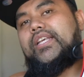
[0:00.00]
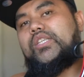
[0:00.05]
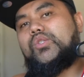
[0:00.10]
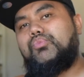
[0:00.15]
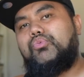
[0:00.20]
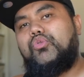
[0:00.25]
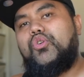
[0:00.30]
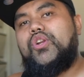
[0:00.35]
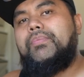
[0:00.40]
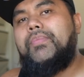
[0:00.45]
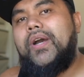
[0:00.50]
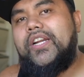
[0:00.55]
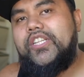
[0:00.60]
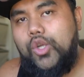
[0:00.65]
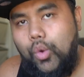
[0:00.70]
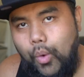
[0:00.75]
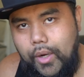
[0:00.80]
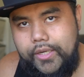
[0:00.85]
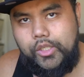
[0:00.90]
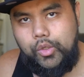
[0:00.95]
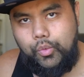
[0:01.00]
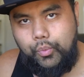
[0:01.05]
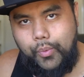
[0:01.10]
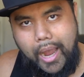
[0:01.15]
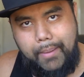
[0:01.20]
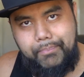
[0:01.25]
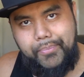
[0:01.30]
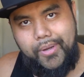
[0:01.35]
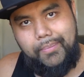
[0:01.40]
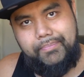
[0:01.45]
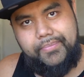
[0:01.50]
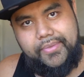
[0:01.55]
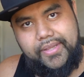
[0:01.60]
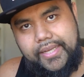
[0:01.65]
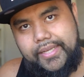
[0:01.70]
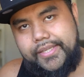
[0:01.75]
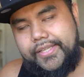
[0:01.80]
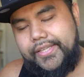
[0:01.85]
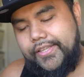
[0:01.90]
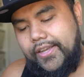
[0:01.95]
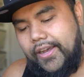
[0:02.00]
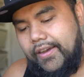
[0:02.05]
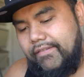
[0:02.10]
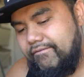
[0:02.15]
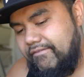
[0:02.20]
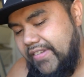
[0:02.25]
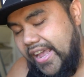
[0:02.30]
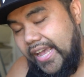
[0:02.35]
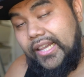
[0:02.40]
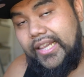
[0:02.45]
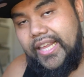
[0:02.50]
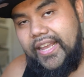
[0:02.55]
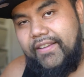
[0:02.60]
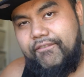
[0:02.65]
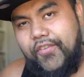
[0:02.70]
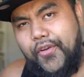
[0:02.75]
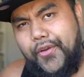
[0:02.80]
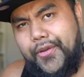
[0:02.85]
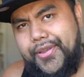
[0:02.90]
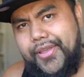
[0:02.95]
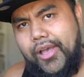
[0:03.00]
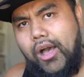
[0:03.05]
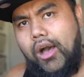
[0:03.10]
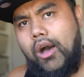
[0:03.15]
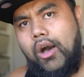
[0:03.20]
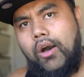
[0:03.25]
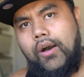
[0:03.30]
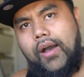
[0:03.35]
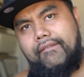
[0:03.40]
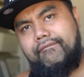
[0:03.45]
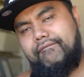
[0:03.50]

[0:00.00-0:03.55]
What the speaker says: is pretty much going to wrap up this unveiling for y'all. I